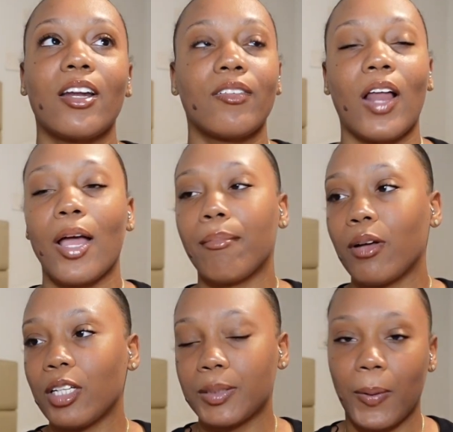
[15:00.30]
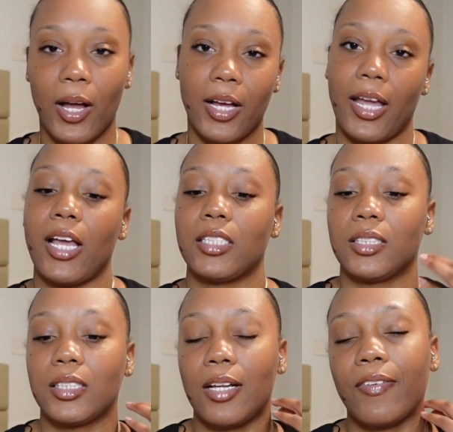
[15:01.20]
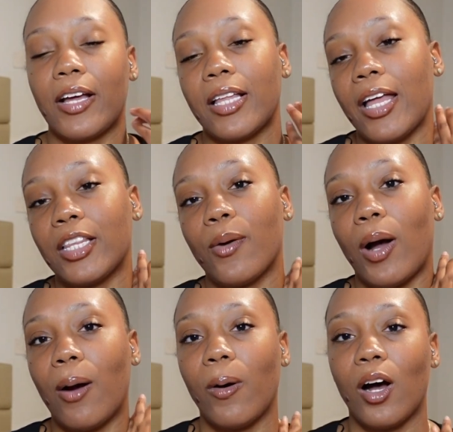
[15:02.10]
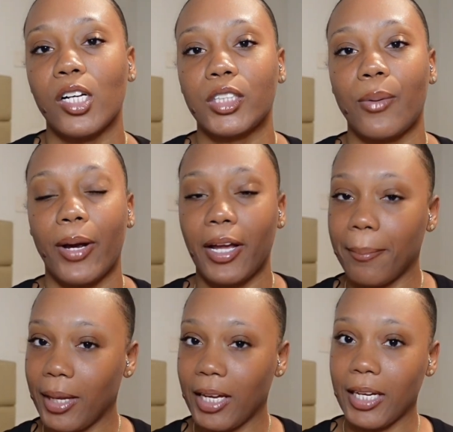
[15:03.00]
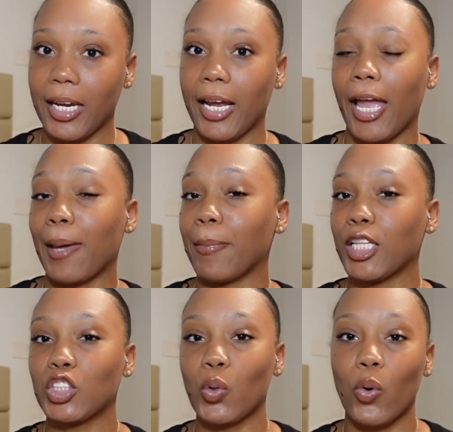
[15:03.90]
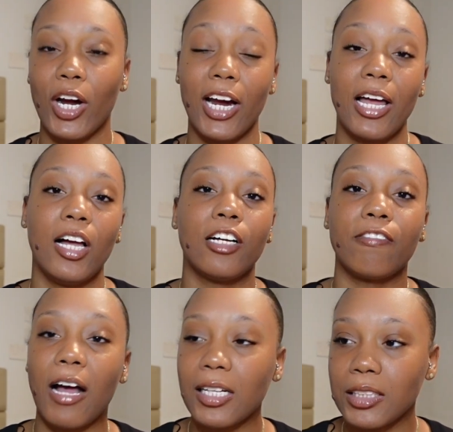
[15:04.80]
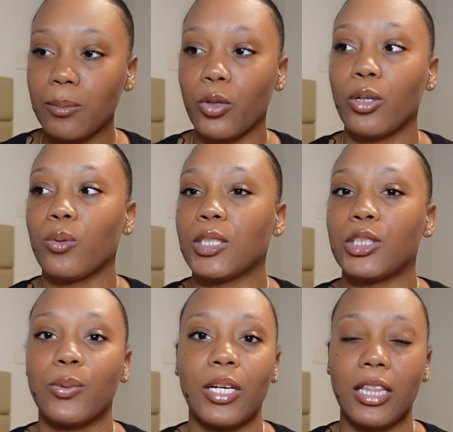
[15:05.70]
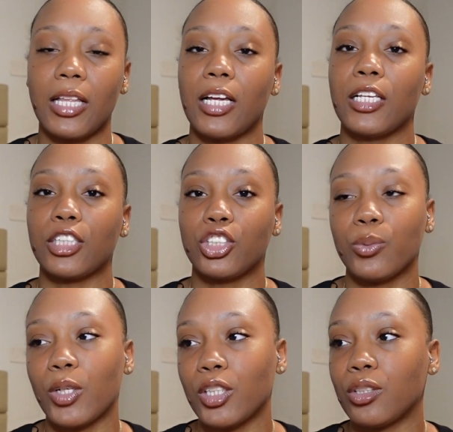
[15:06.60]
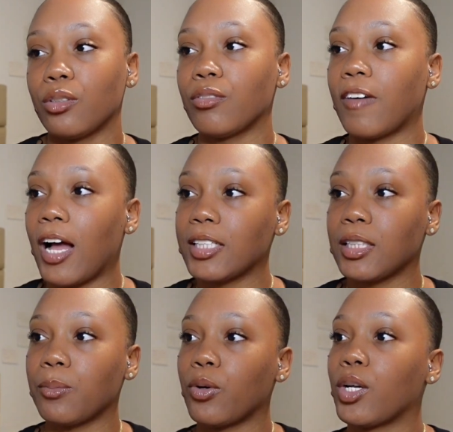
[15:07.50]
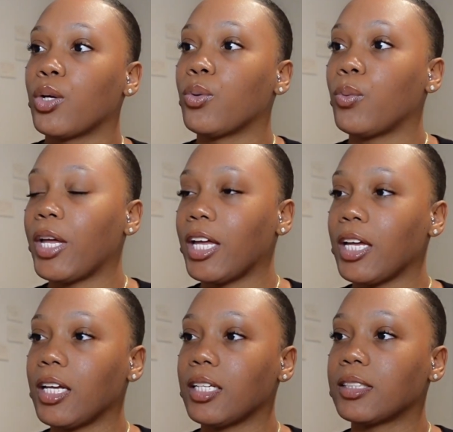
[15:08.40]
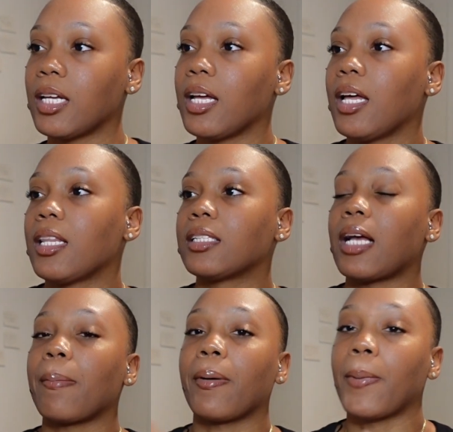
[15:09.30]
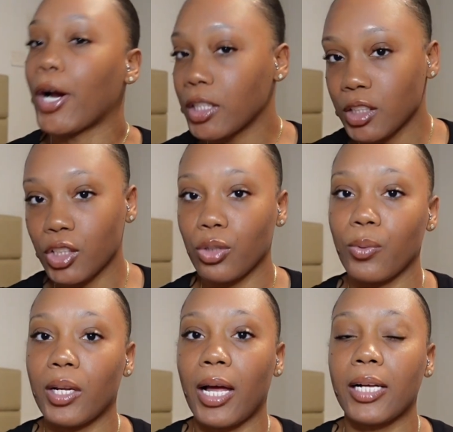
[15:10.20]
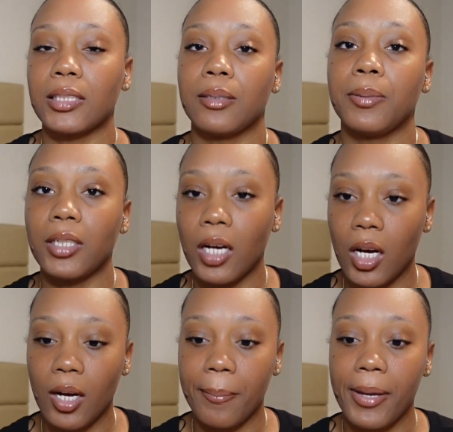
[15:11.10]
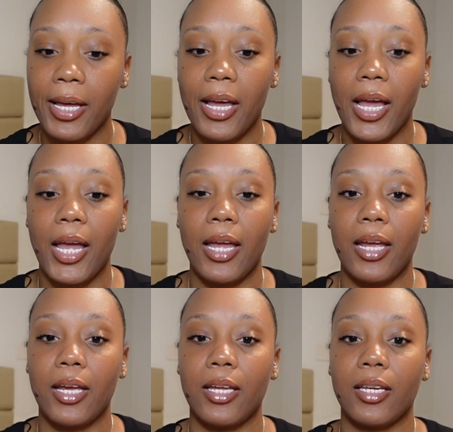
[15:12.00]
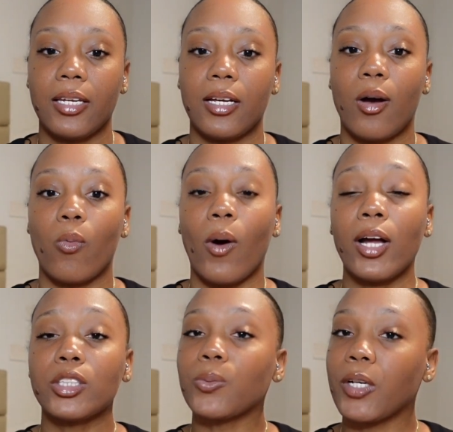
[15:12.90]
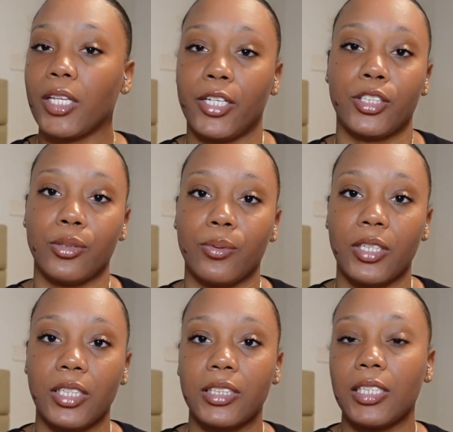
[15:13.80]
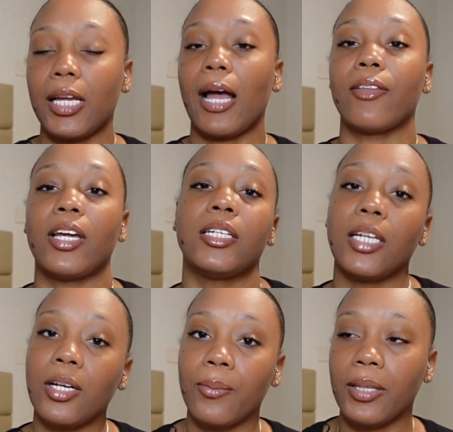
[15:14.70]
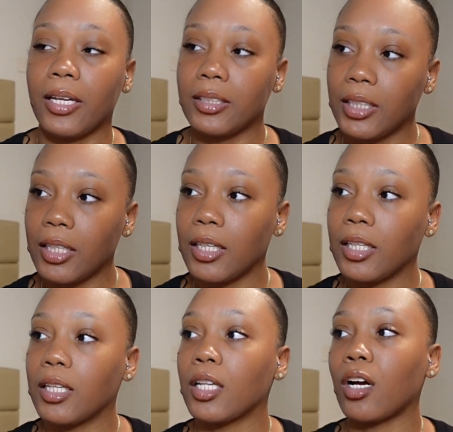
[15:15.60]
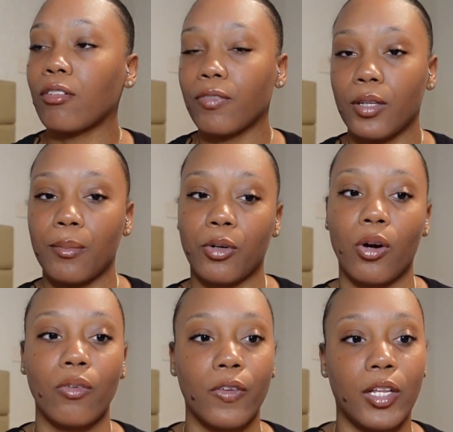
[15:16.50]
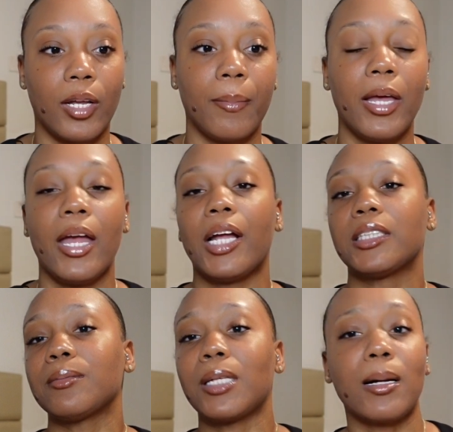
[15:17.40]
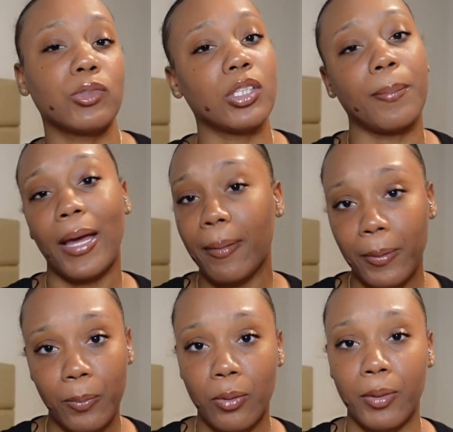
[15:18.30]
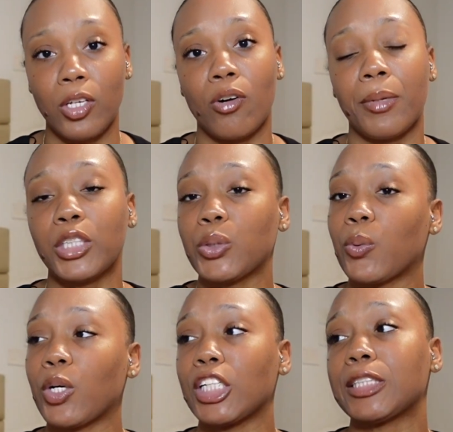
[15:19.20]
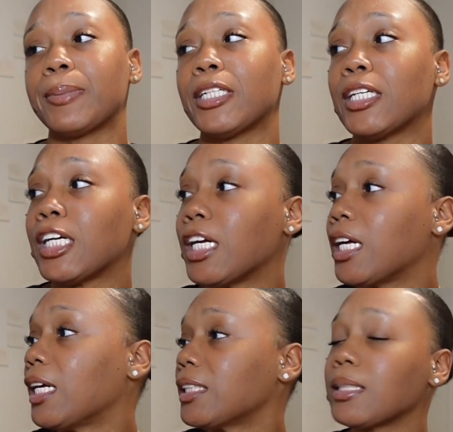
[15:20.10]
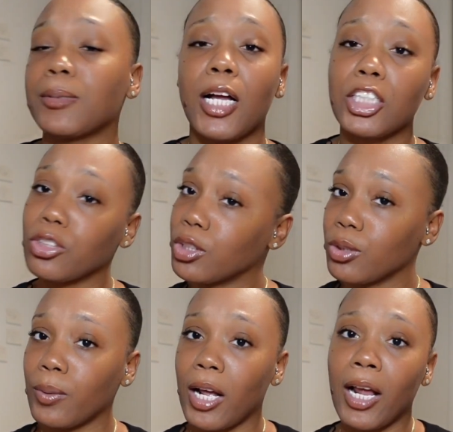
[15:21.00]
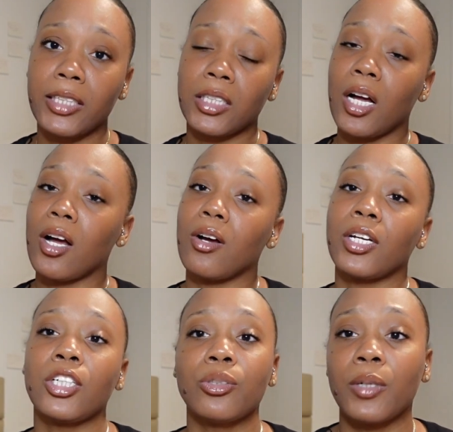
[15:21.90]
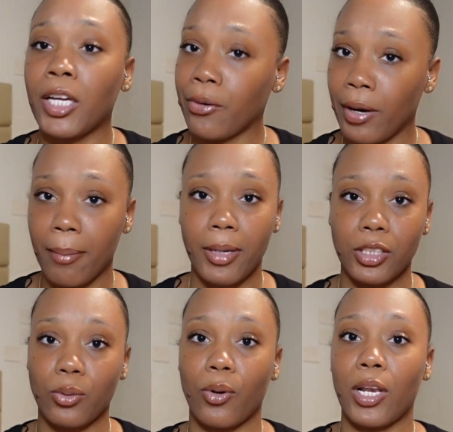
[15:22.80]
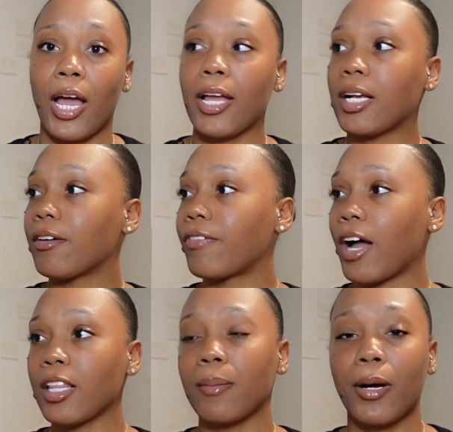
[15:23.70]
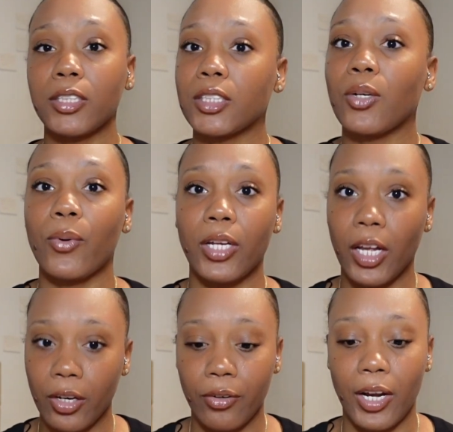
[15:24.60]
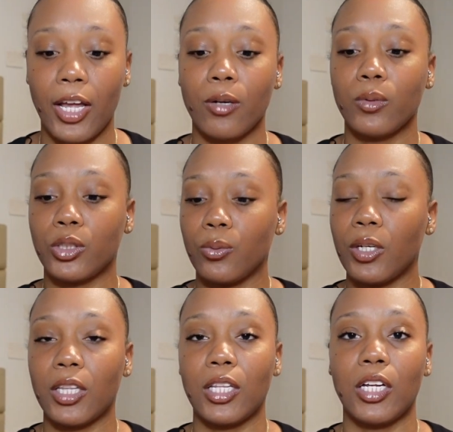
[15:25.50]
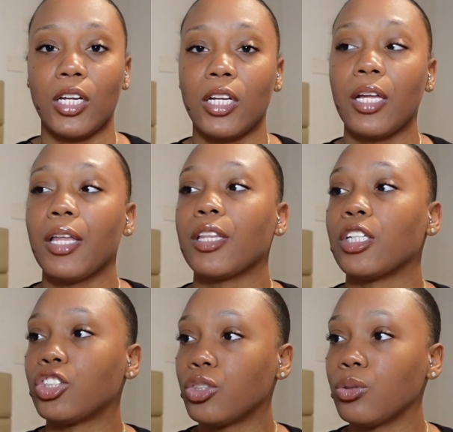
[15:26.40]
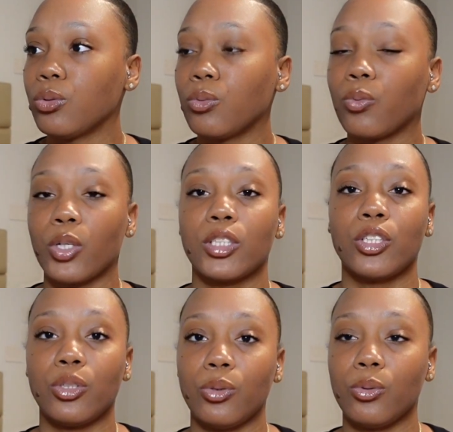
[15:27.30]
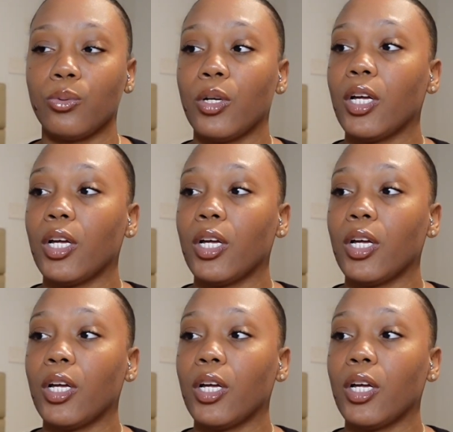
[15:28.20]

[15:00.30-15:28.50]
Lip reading: of like books, podcasts, and stuff like that though, I would also recommend getting a mentor. Find someone who is doing the thing that you want to do. Find someone who is the type of person you would like to become, and watch what they're doing. See how they did what they did. Learn from them, grow from them. And sometimes you can pay people to be your mentors, but sometimes you could do what I like to call get you an internet mentor. Like, find the person on the internet who is doing the thing that you want to do,